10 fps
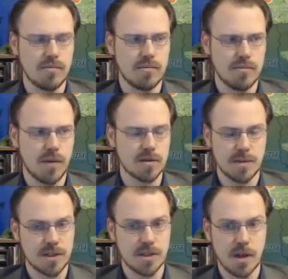possibly
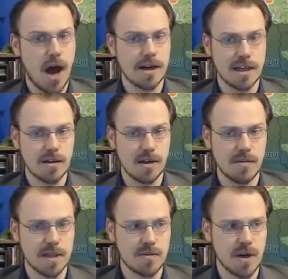just not kill him
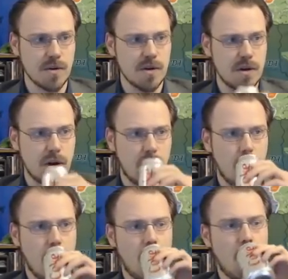this round. I
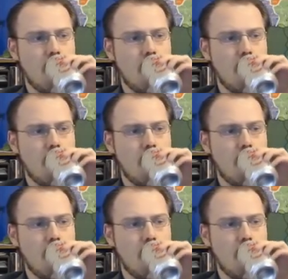wonder.